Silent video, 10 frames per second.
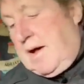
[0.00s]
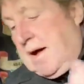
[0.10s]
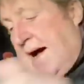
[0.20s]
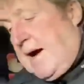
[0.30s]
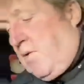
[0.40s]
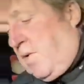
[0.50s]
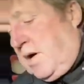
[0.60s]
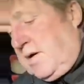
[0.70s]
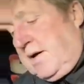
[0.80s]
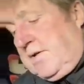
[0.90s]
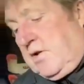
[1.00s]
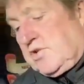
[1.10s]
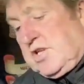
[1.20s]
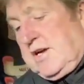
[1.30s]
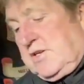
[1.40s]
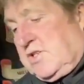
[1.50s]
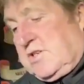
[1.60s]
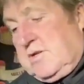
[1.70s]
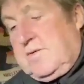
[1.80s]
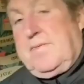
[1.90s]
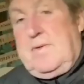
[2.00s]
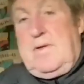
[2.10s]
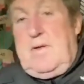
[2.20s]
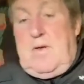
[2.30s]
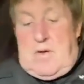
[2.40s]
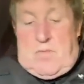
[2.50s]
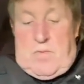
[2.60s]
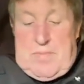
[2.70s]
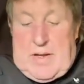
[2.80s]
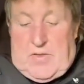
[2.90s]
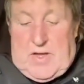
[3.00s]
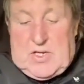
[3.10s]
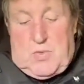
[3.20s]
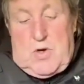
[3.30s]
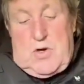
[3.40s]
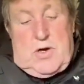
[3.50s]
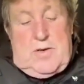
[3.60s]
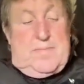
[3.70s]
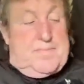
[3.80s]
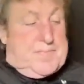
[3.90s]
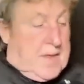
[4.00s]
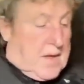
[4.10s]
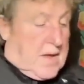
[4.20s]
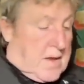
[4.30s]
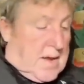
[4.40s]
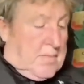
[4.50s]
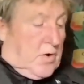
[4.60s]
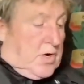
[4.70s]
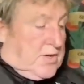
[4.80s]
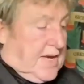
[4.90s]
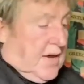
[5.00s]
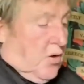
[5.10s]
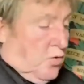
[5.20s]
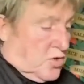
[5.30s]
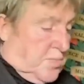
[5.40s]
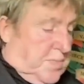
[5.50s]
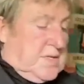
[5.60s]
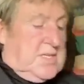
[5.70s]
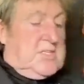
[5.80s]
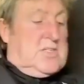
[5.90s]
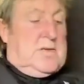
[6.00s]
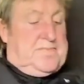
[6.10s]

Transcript: how, in those days, we made things work. Now, I'm not going to take it all to pieces.